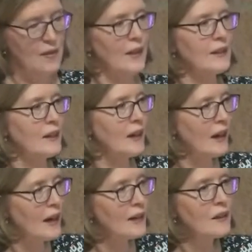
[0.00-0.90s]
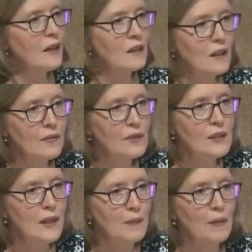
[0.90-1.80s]
that God
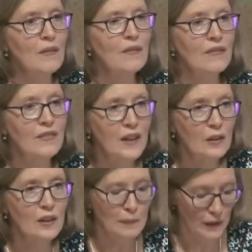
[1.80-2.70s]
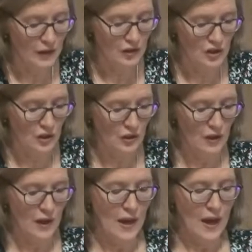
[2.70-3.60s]
loves them very much
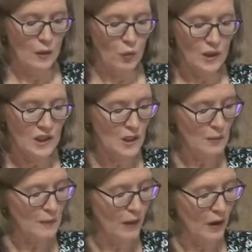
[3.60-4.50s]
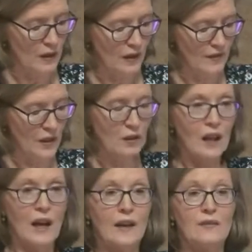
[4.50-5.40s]
and wants to be part of their
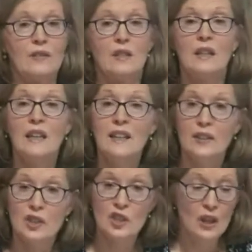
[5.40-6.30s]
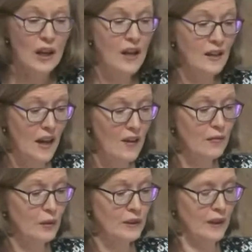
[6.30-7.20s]
lives each and
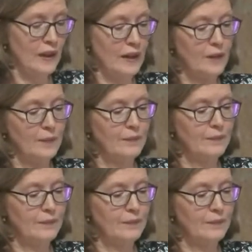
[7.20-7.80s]
every day.